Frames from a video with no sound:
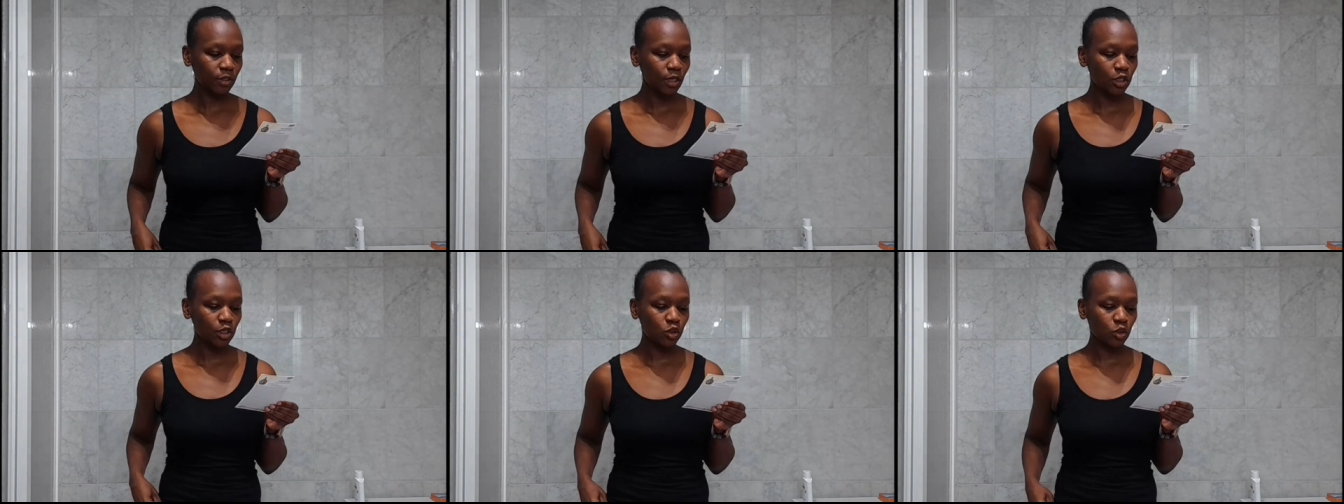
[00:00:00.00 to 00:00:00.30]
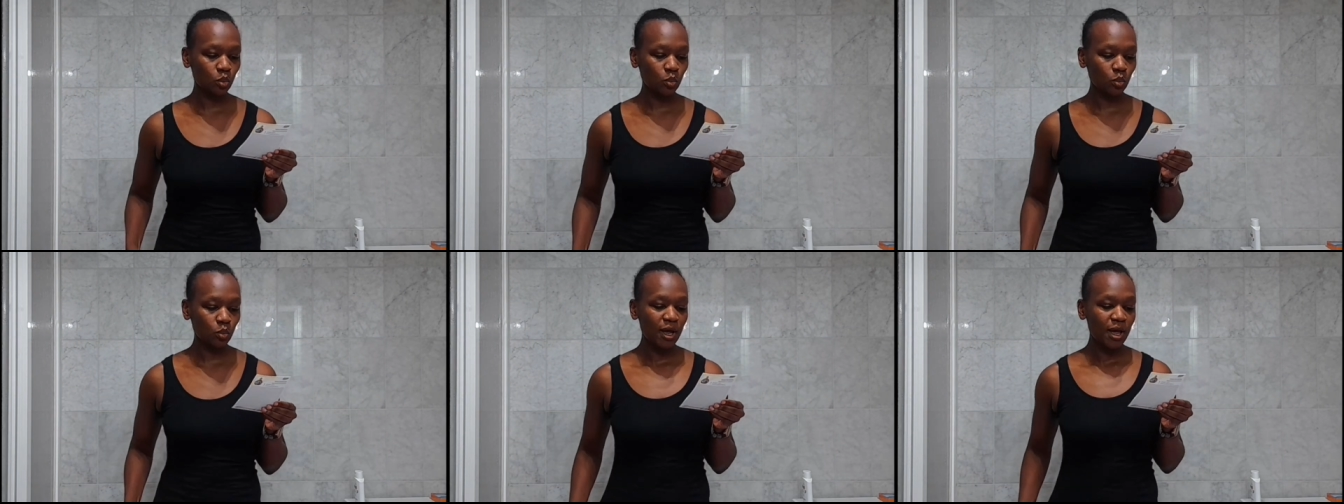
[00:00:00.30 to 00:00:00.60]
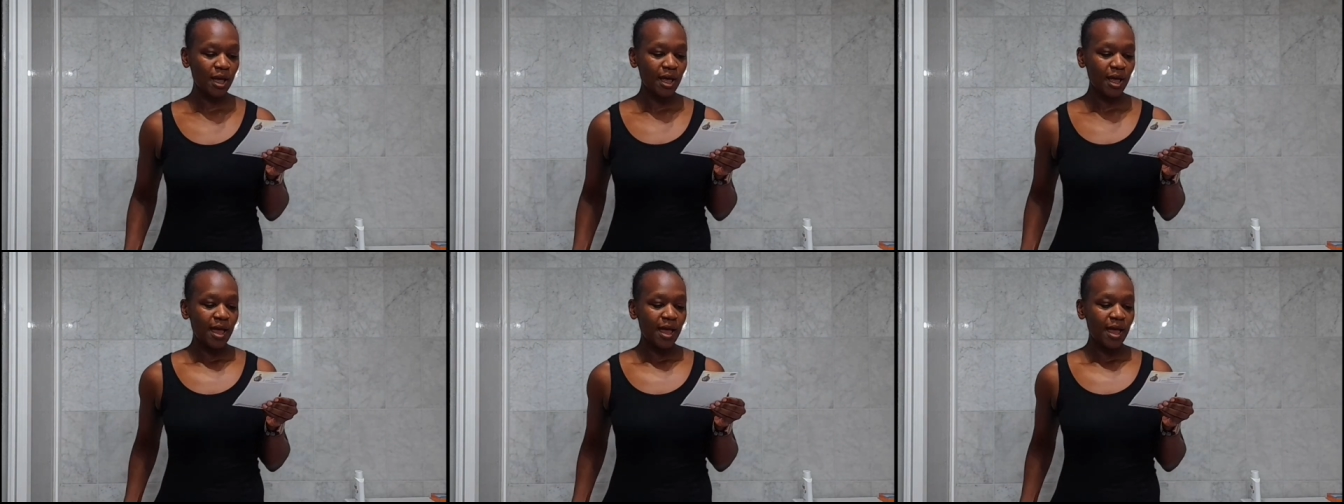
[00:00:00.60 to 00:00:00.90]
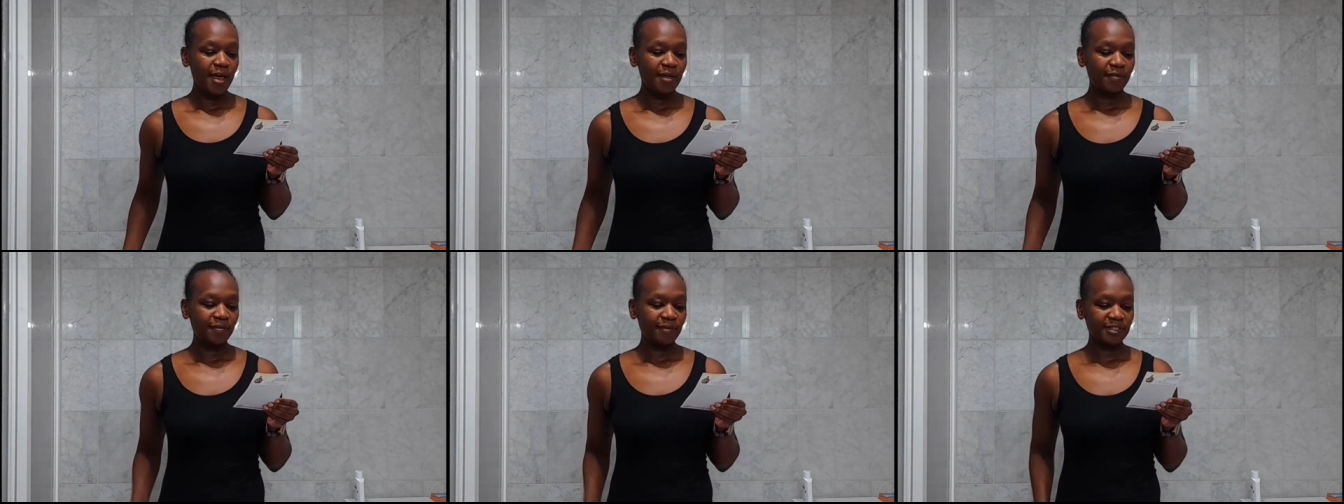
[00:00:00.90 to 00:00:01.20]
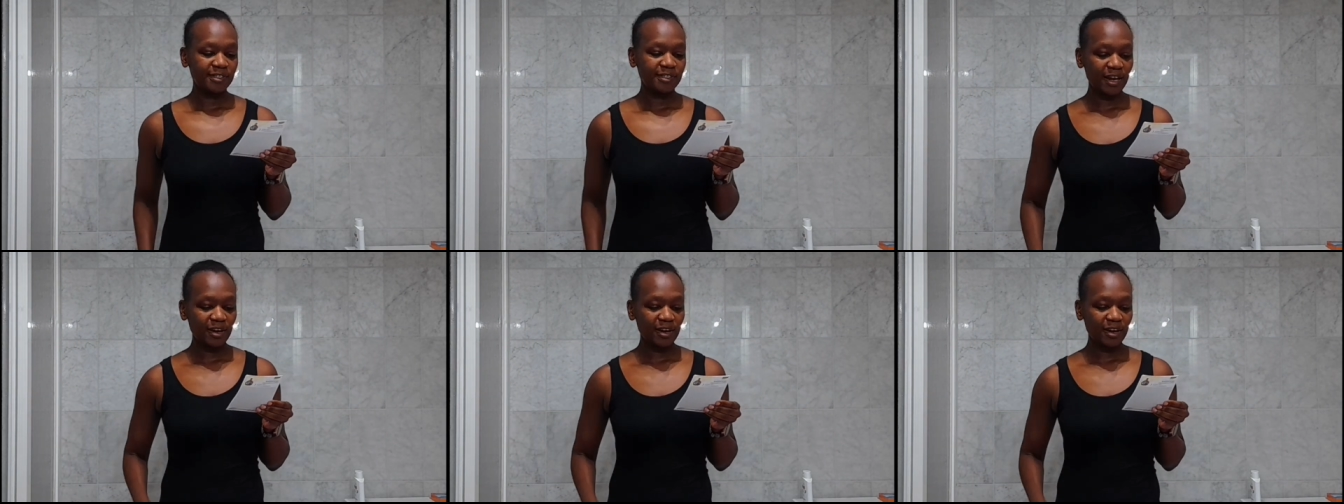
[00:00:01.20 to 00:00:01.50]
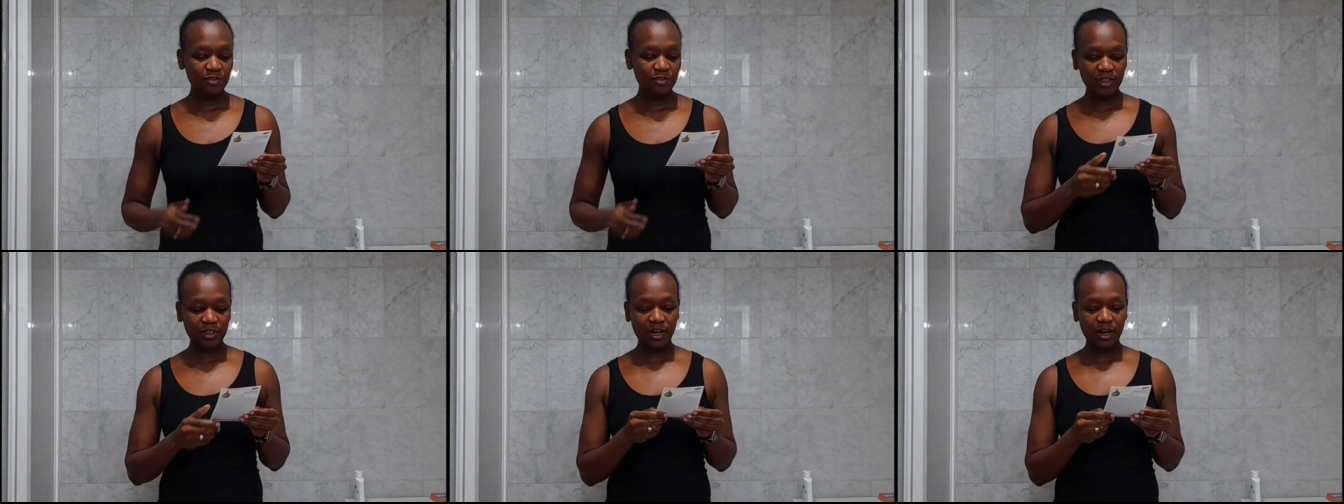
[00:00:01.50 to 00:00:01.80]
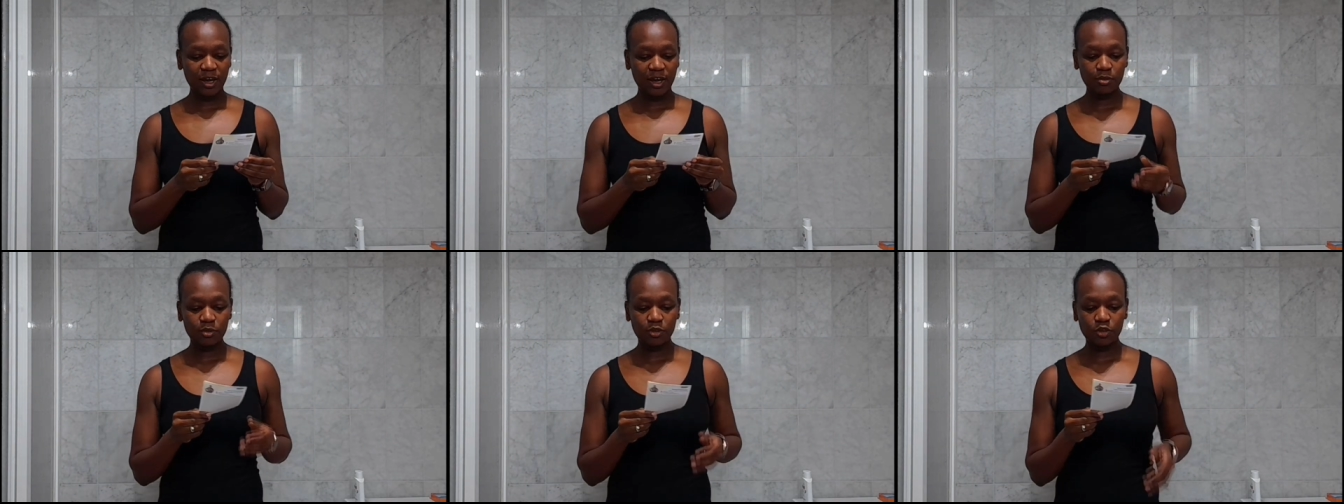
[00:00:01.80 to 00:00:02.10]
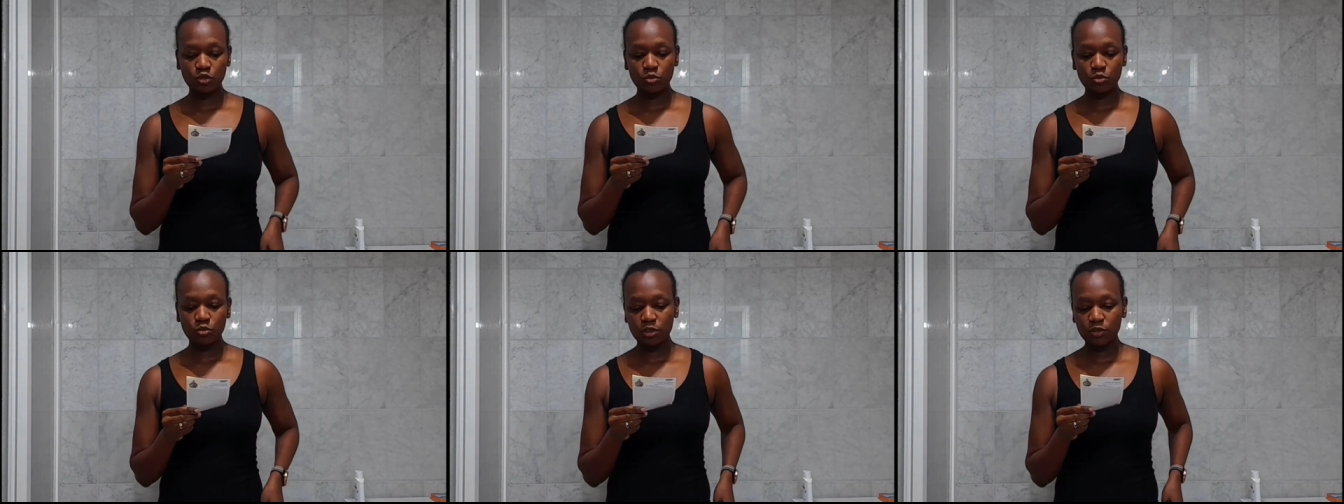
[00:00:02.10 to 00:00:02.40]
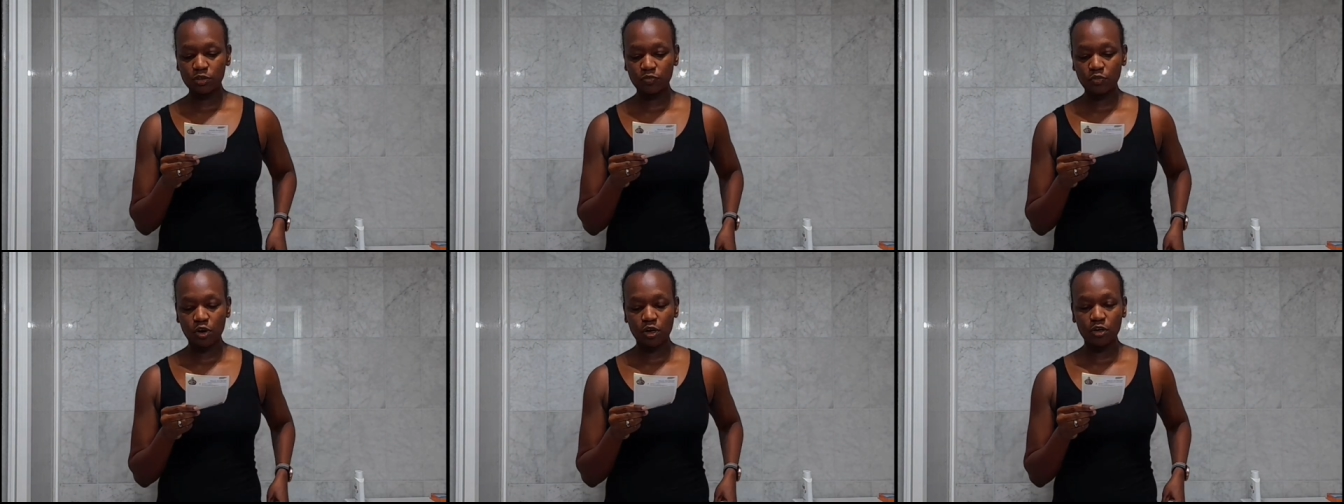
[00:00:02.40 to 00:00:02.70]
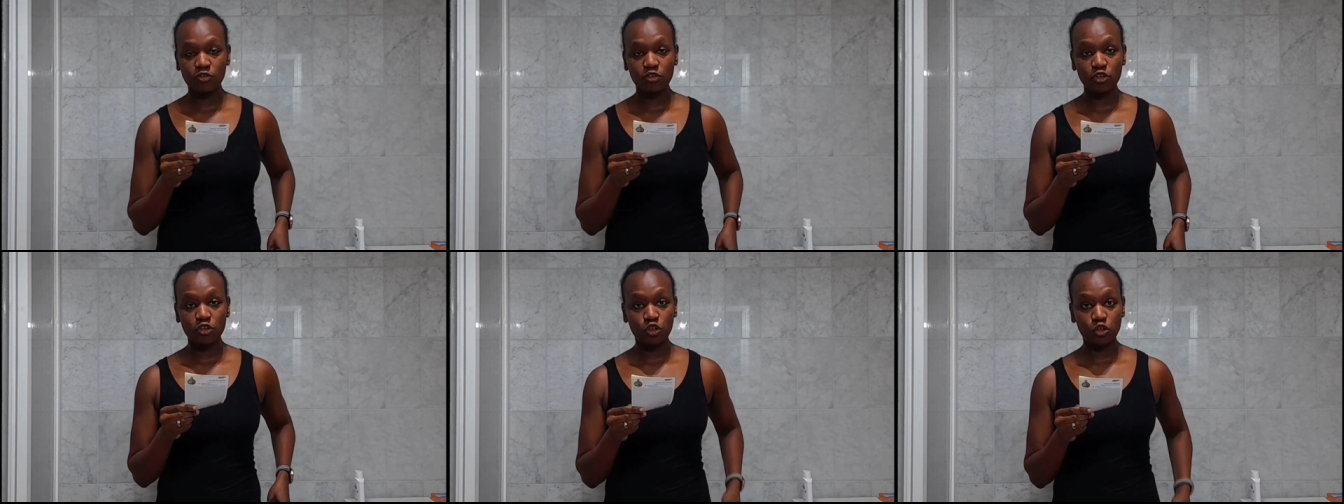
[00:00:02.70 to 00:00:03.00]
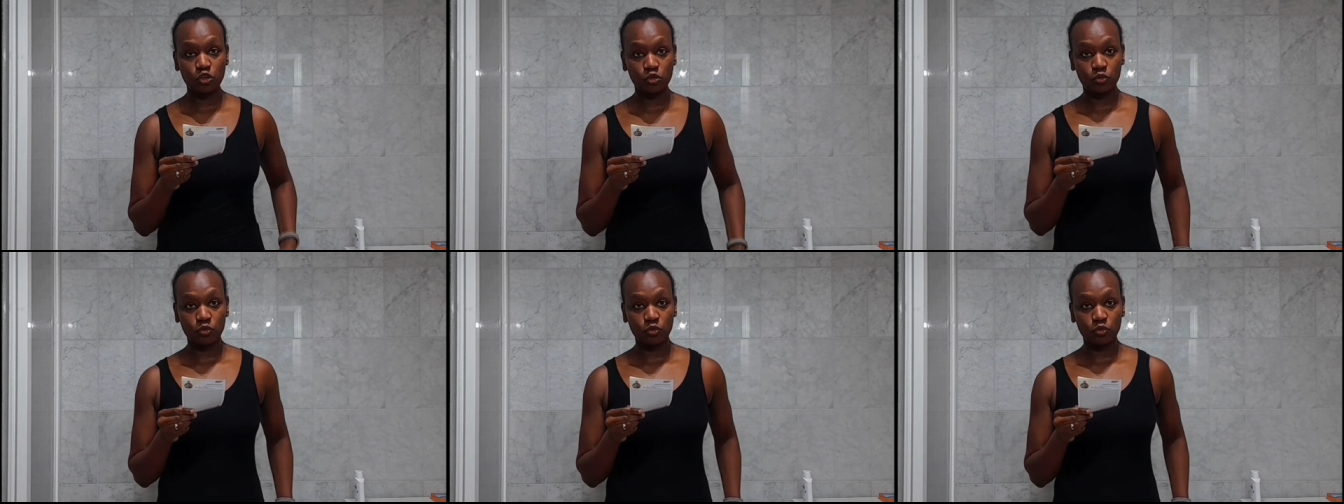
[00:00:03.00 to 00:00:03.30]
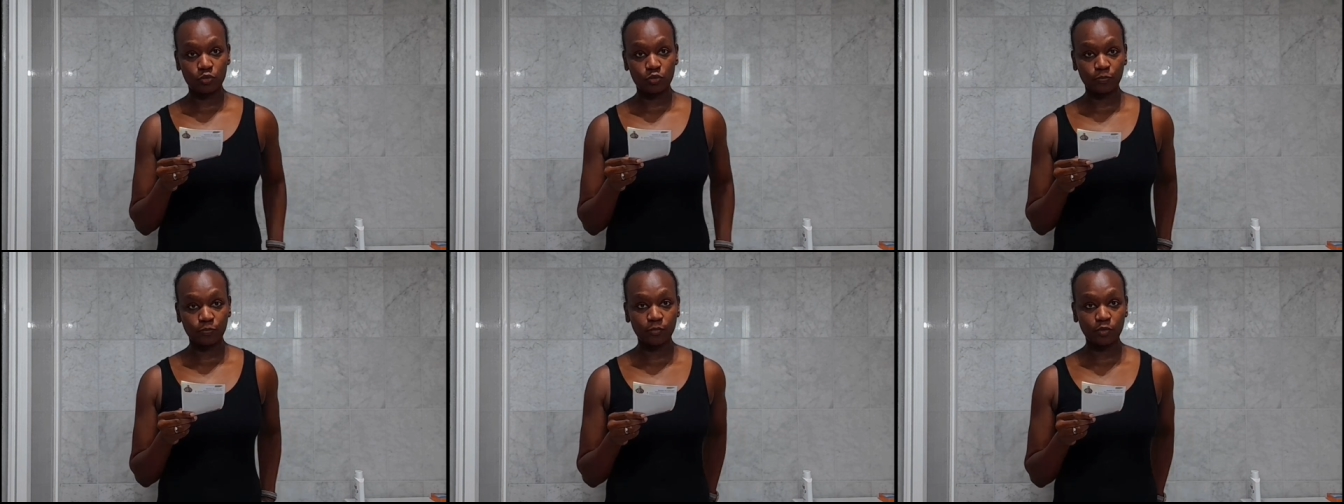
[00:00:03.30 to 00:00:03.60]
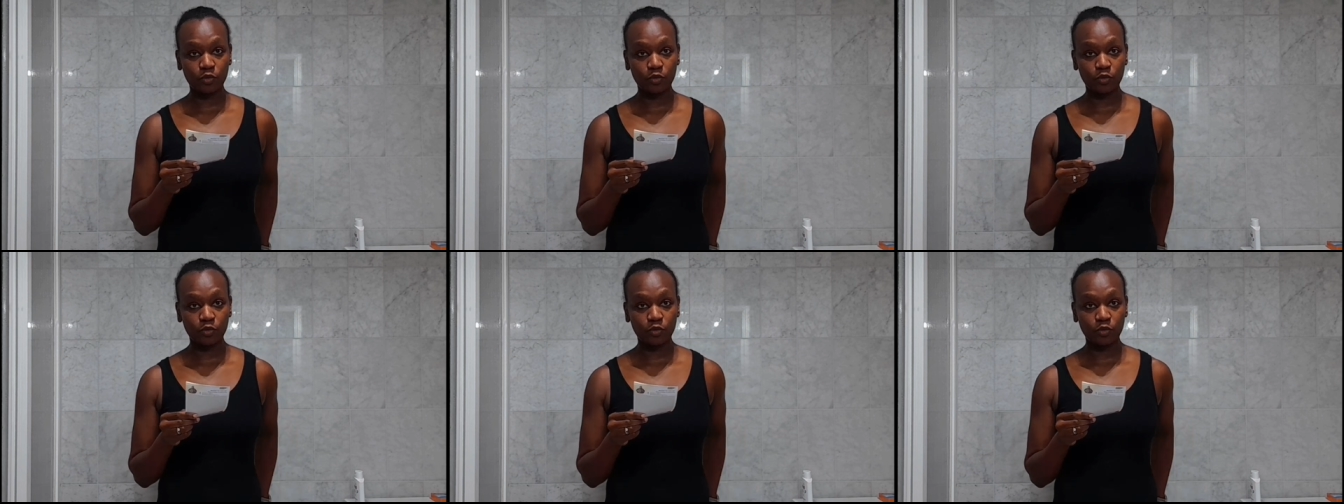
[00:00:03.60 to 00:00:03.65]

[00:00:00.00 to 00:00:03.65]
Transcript: So, and the salary there was almost 400 euros.